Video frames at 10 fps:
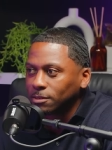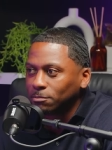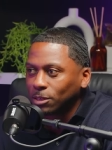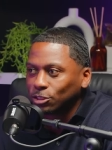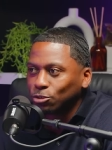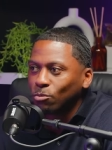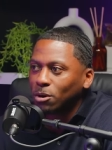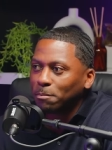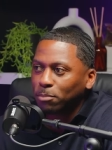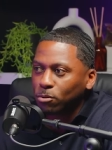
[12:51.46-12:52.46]
because you
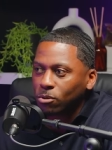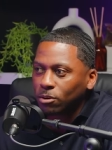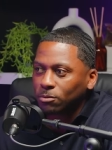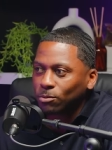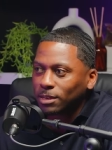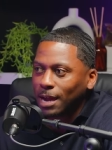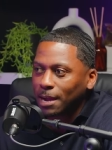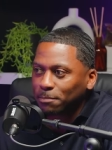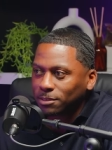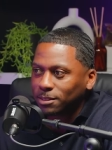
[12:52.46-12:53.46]
weren't born with
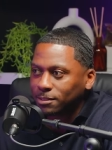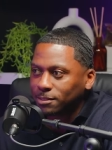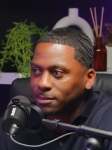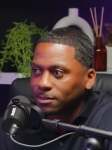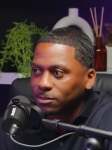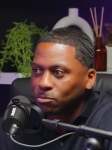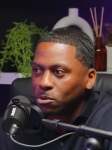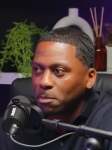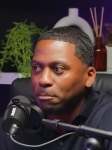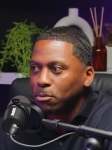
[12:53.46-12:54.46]
hypertension. You
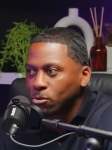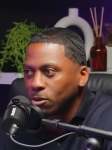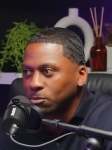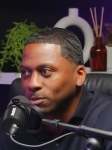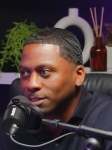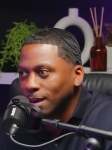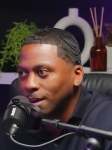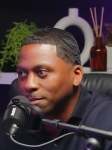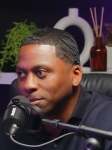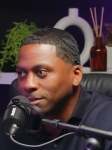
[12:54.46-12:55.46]
weren't born with
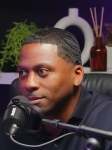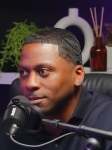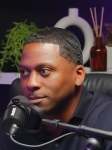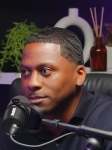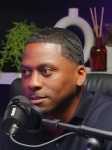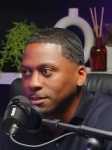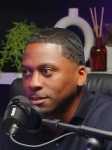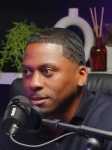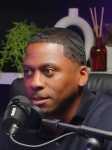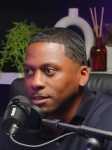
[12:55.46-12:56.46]
diabetes. No.
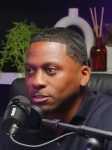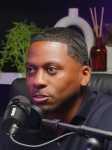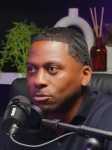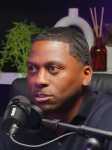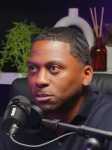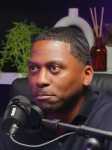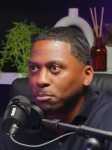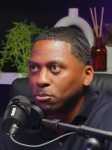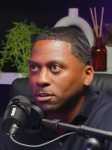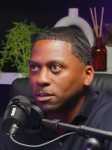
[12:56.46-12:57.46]
And so it's
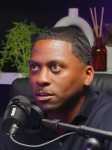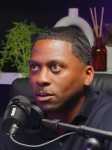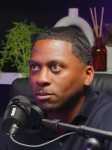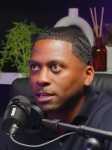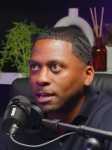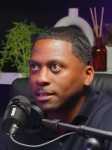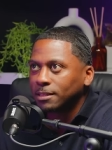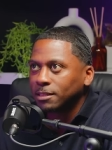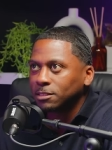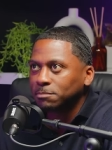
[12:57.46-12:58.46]
important to know that
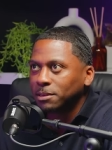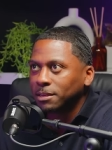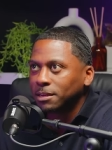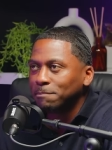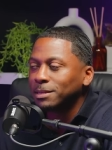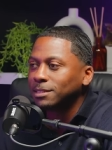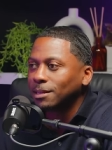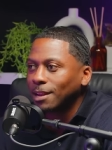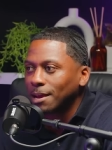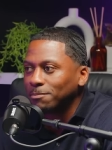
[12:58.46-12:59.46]
there's been a
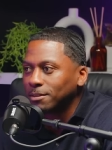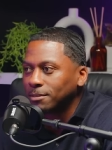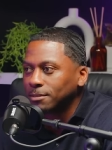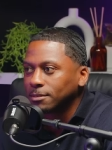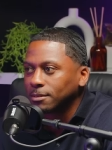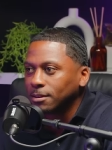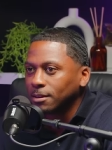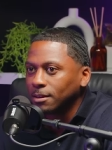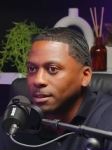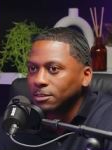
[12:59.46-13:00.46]
misalignment.
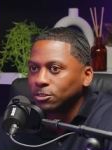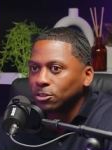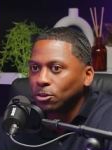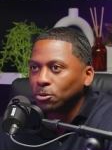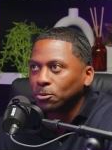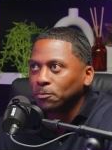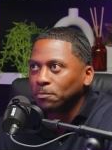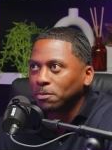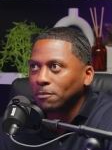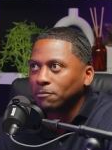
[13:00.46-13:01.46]
And so
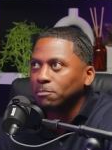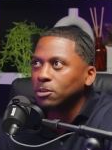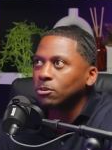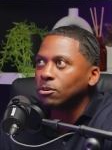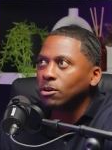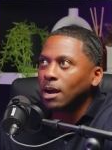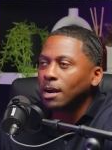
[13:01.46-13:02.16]
from your